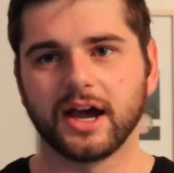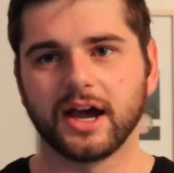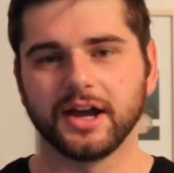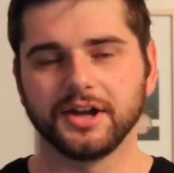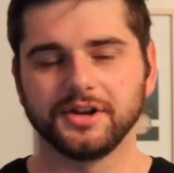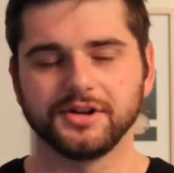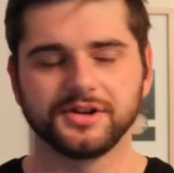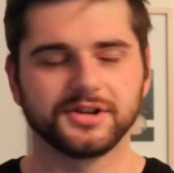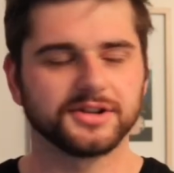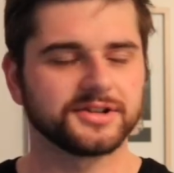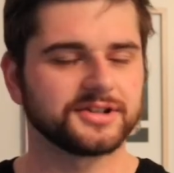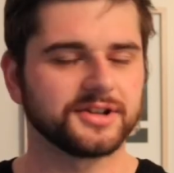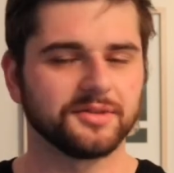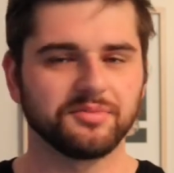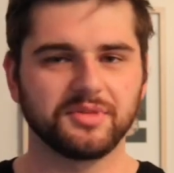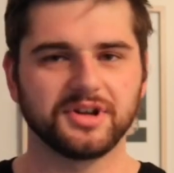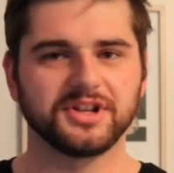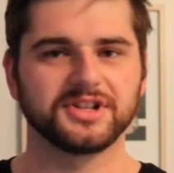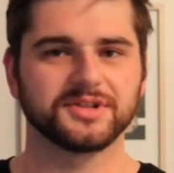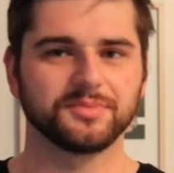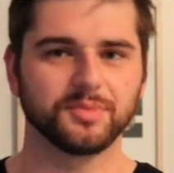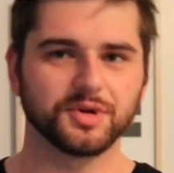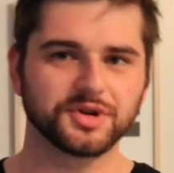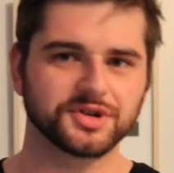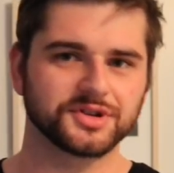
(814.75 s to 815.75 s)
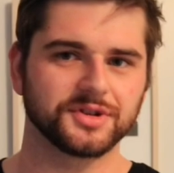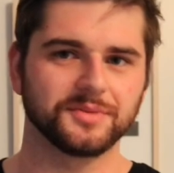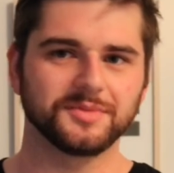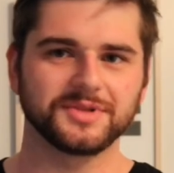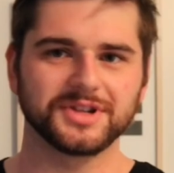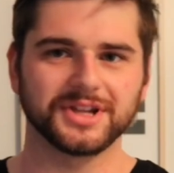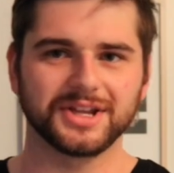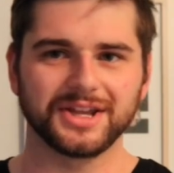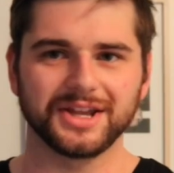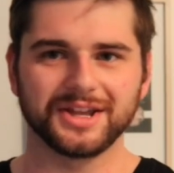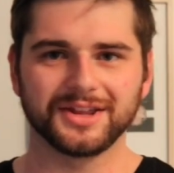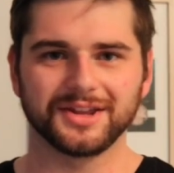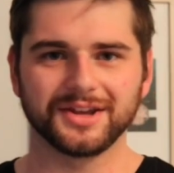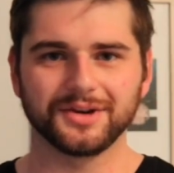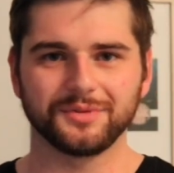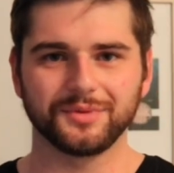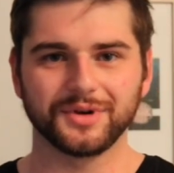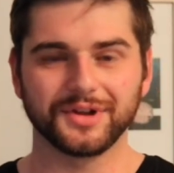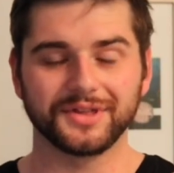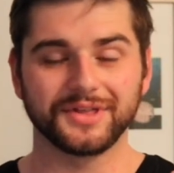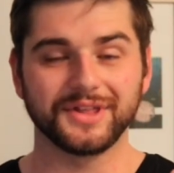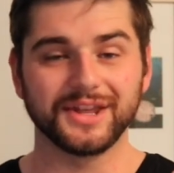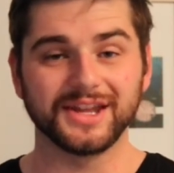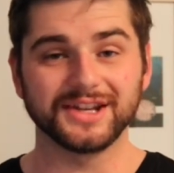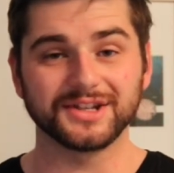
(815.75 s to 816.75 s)
you just simply smush them together
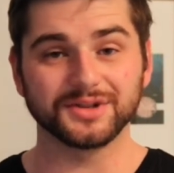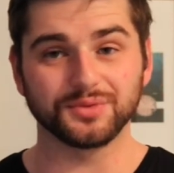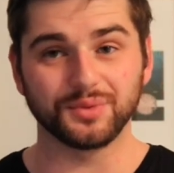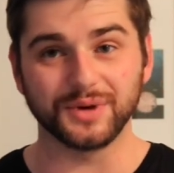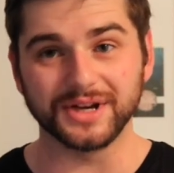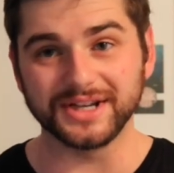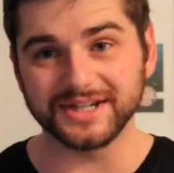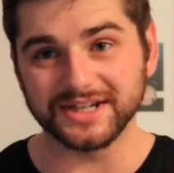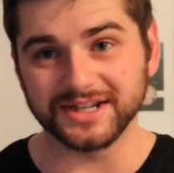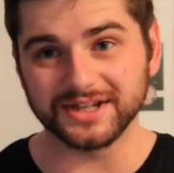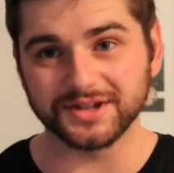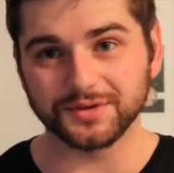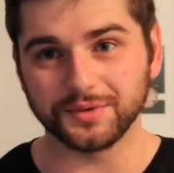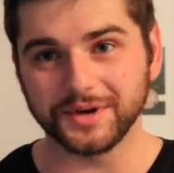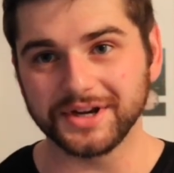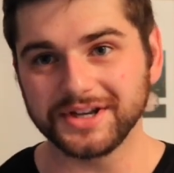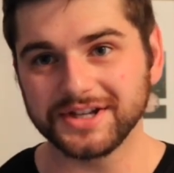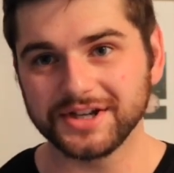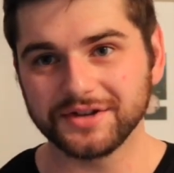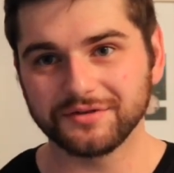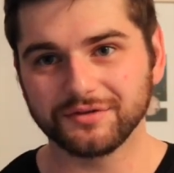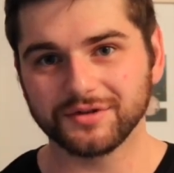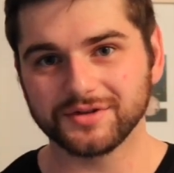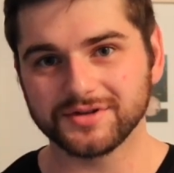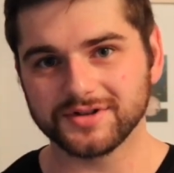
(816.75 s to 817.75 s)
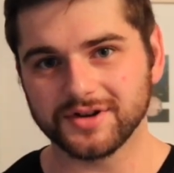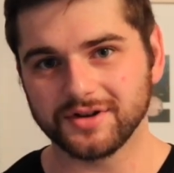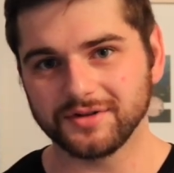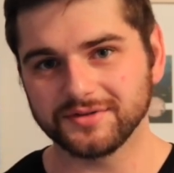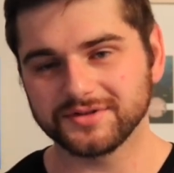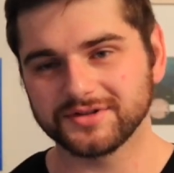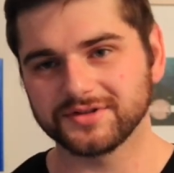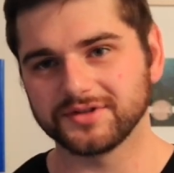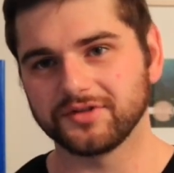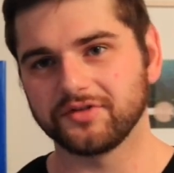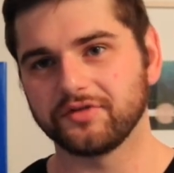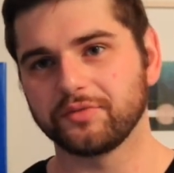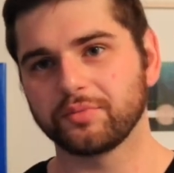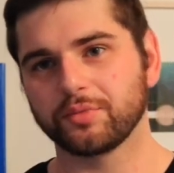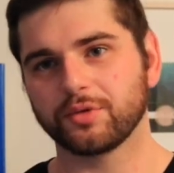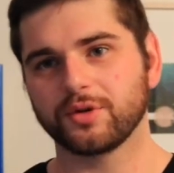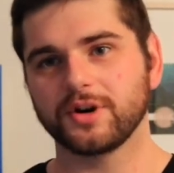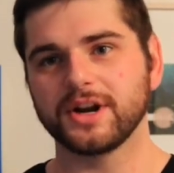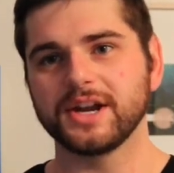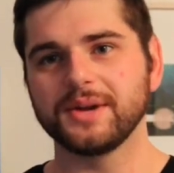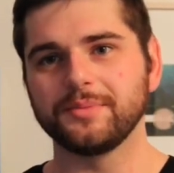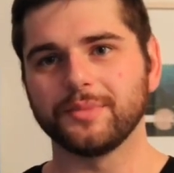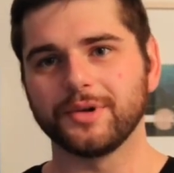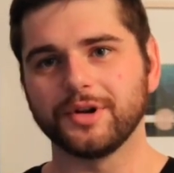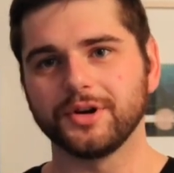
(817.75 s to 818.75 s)
with their 2020 results, sort of
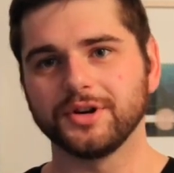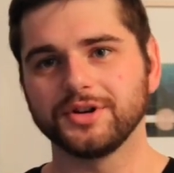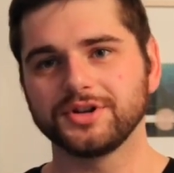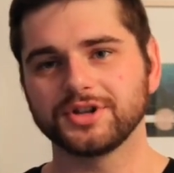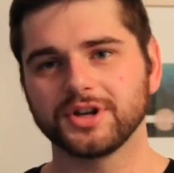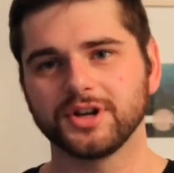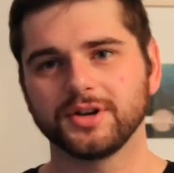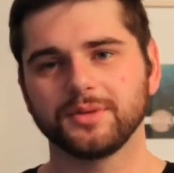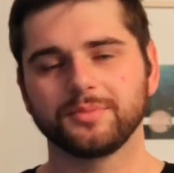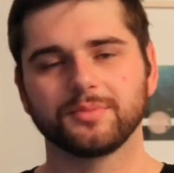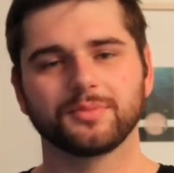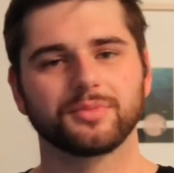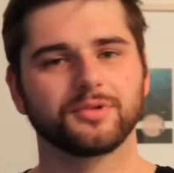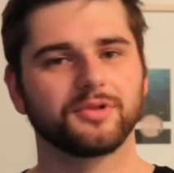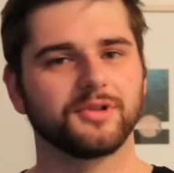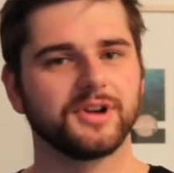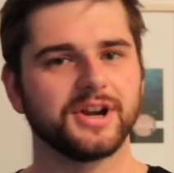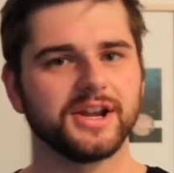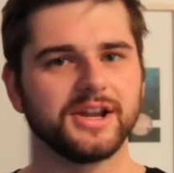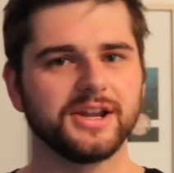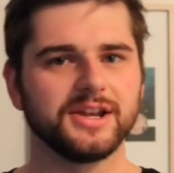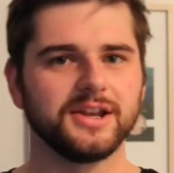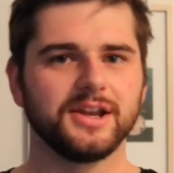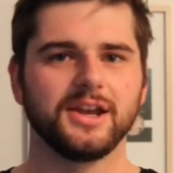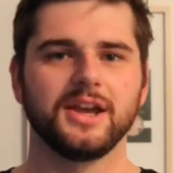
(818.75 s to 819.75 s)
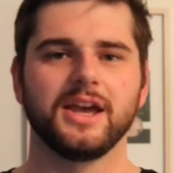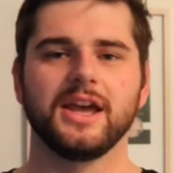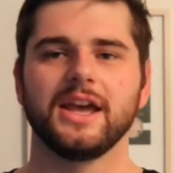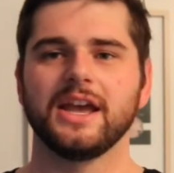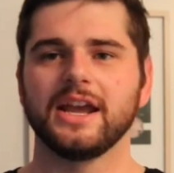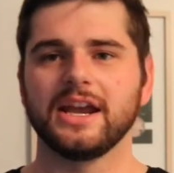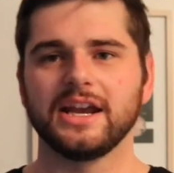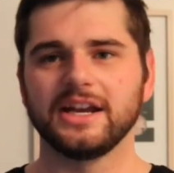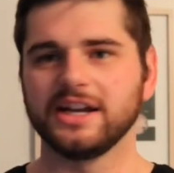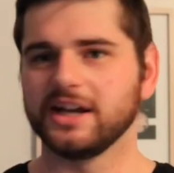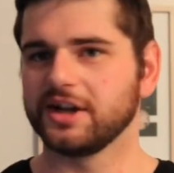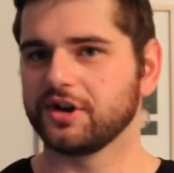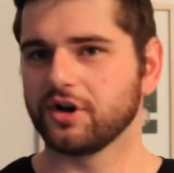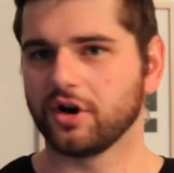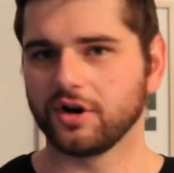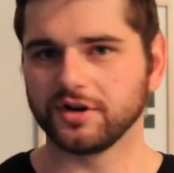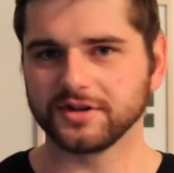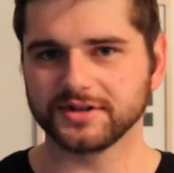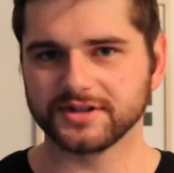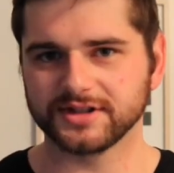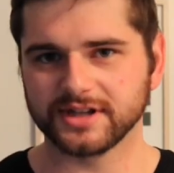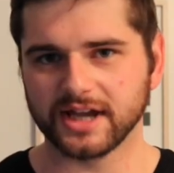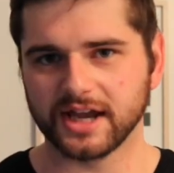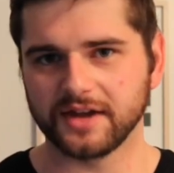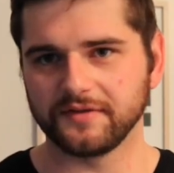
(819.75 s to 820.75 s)
pre-merger, pre any
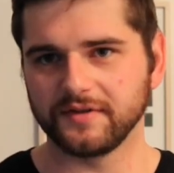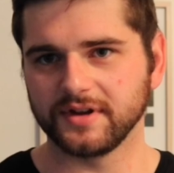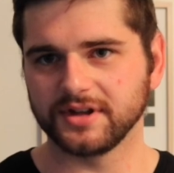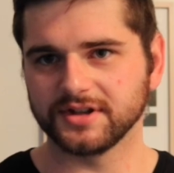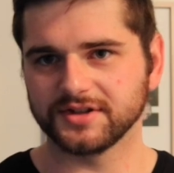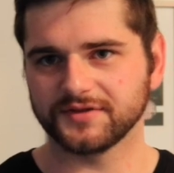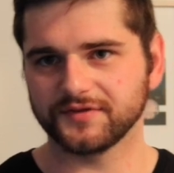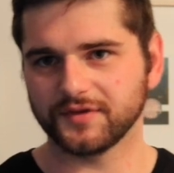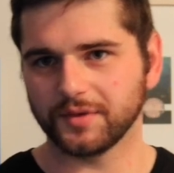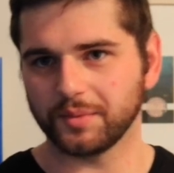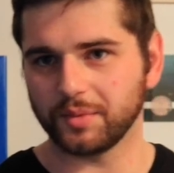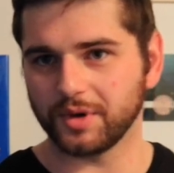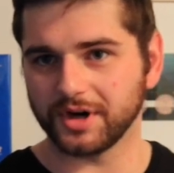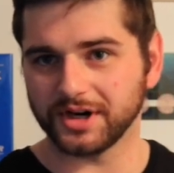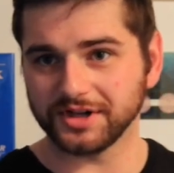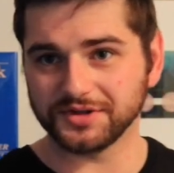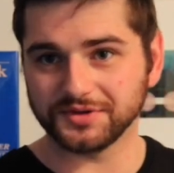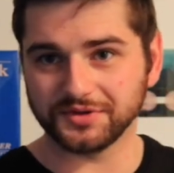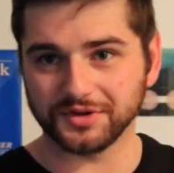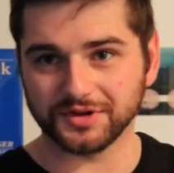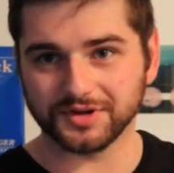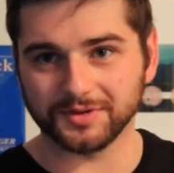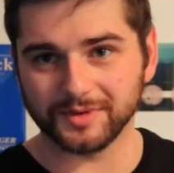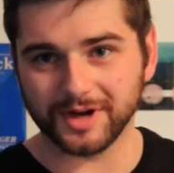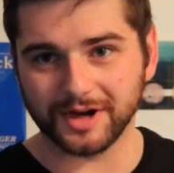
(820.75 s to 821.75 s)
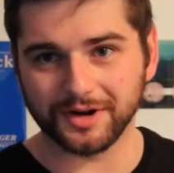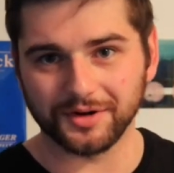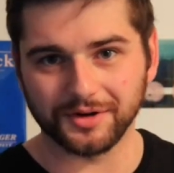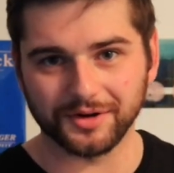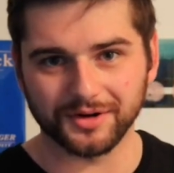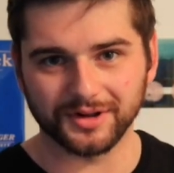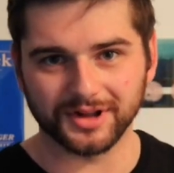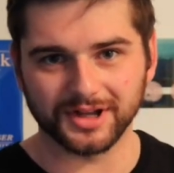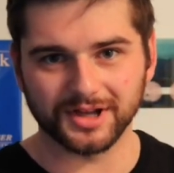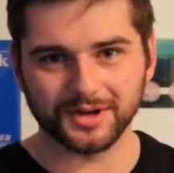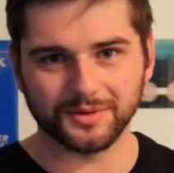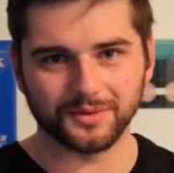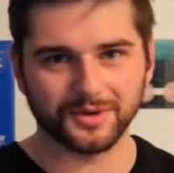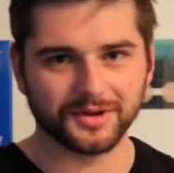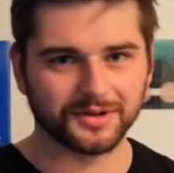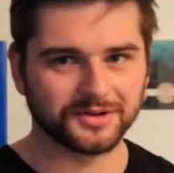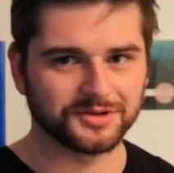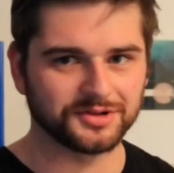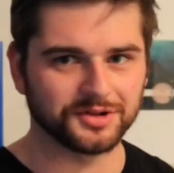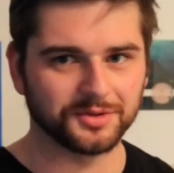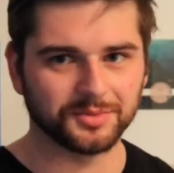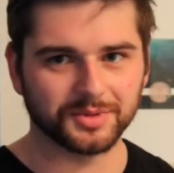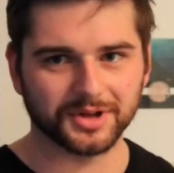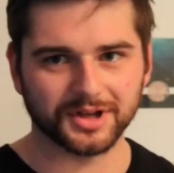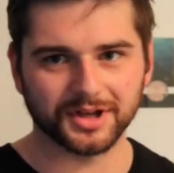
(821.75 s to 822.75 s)
cost savings from what I talked about earlier with
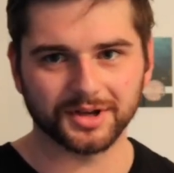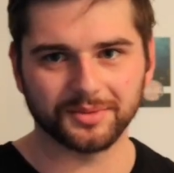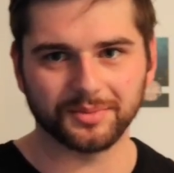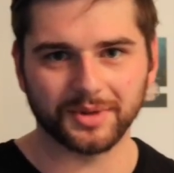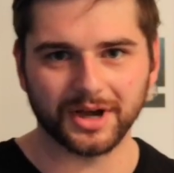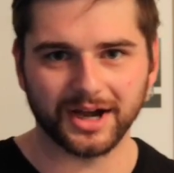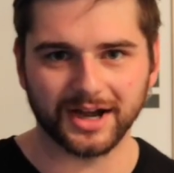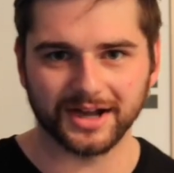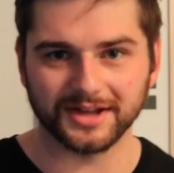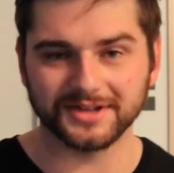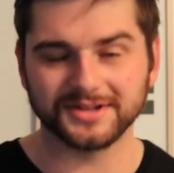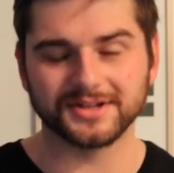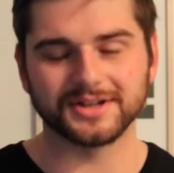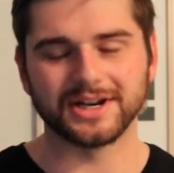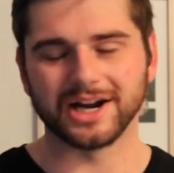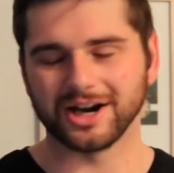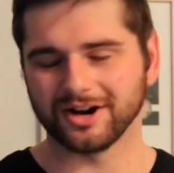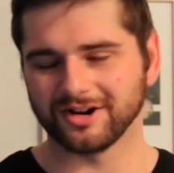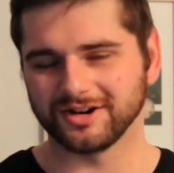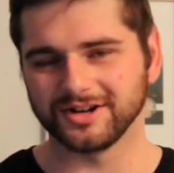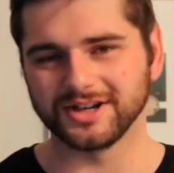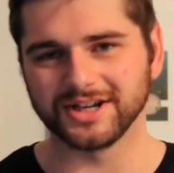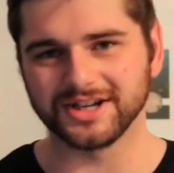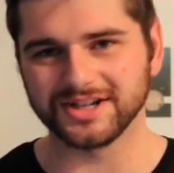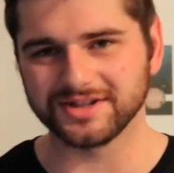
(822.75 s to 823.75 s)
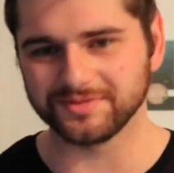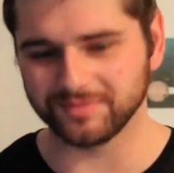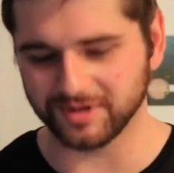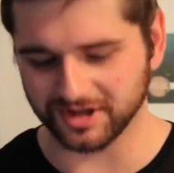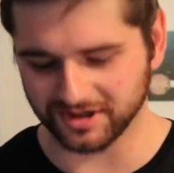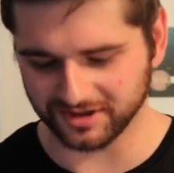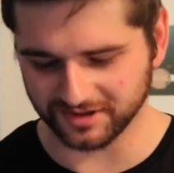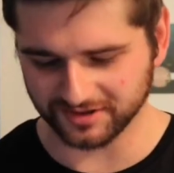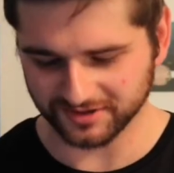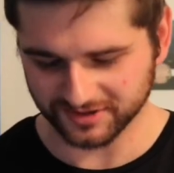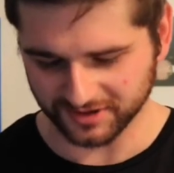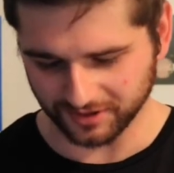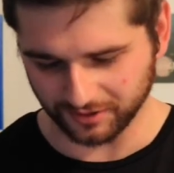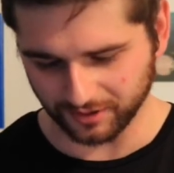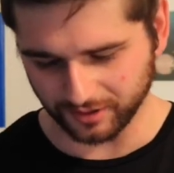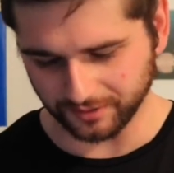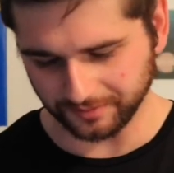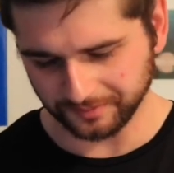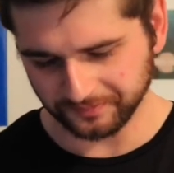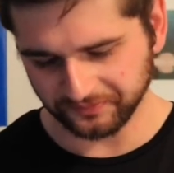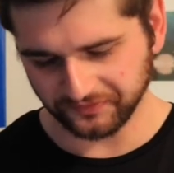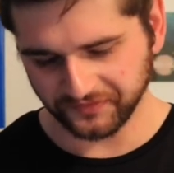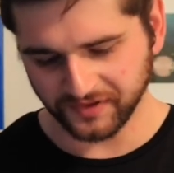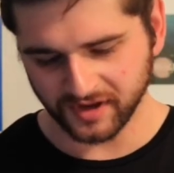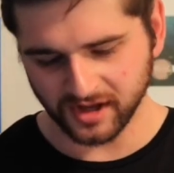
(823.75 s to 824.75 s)
duplicate parts and R&D spend and so
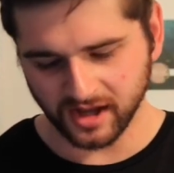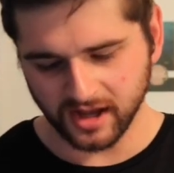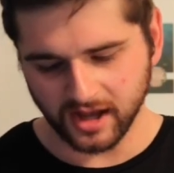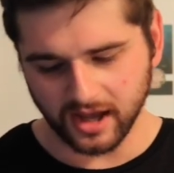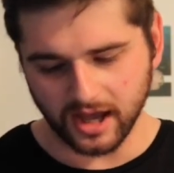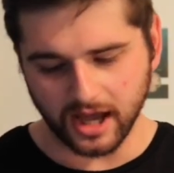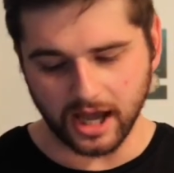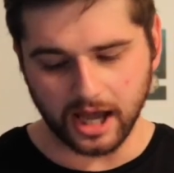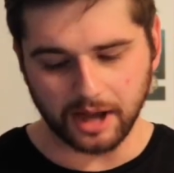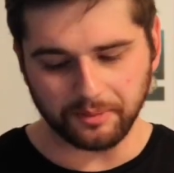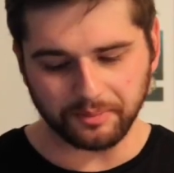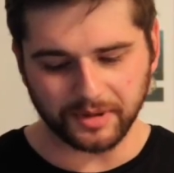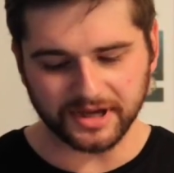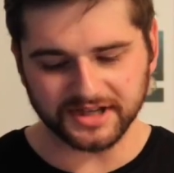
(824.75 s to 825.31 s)
on.